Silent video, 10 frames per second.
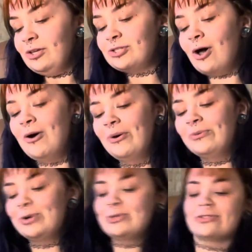so
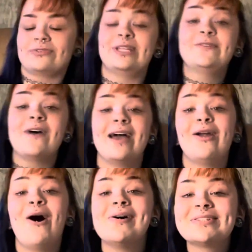which was really fun
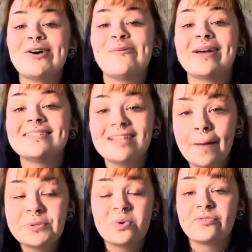also my
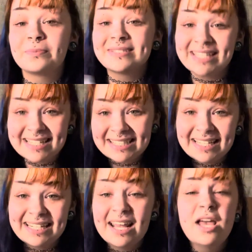subs went from
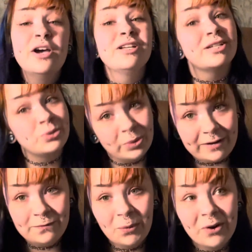16 to
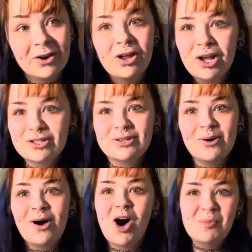24
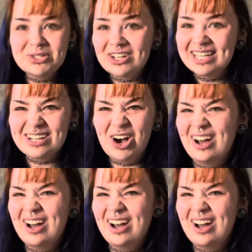so almost got like